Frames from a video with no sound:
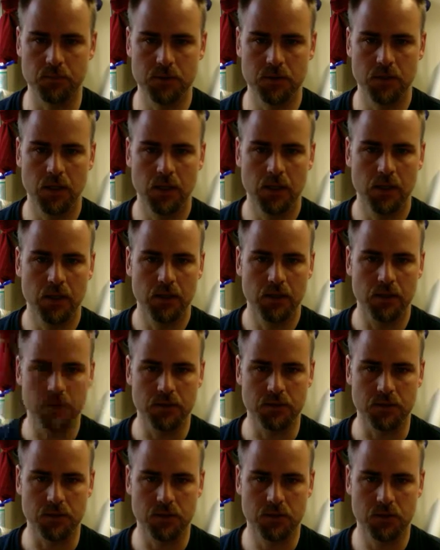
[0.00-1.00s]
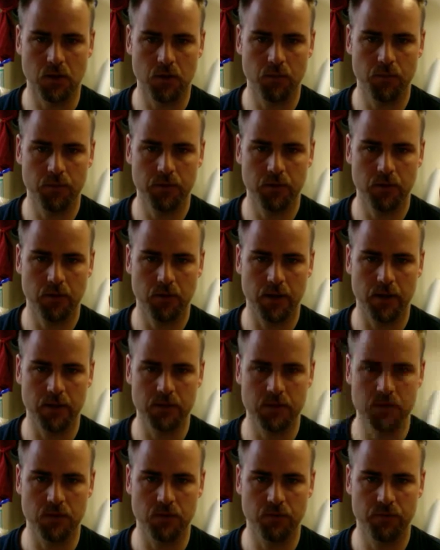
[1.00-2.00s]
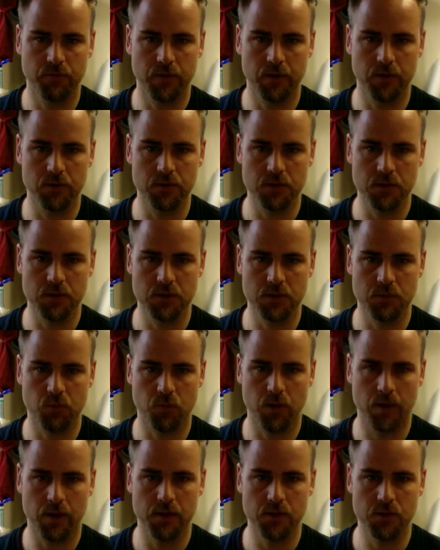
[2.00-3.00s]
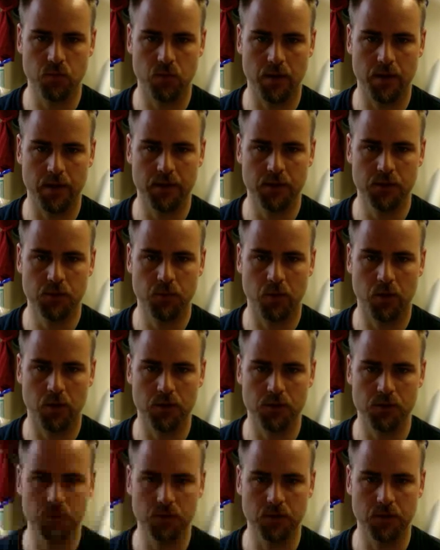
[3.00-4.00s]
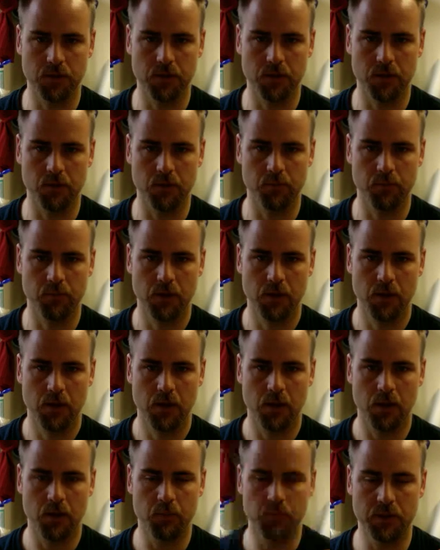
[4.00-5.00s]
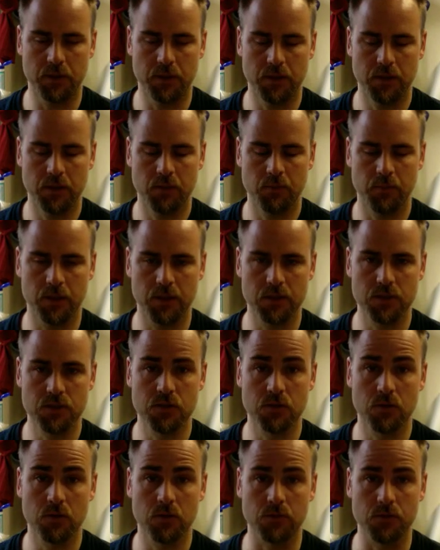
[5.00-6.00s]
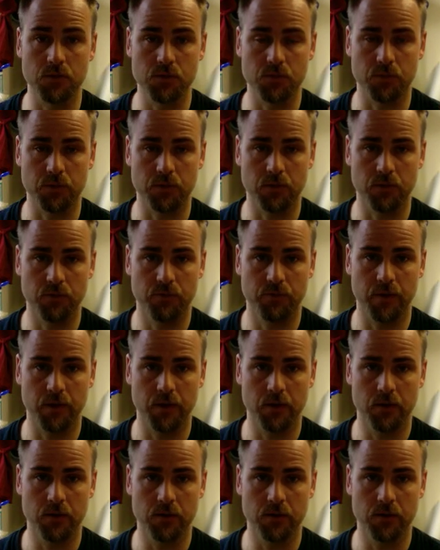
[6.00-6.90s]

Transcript: is to start with your hands and your fingers spread as wide as apart as you can get them, and begin to make circles with your fingers.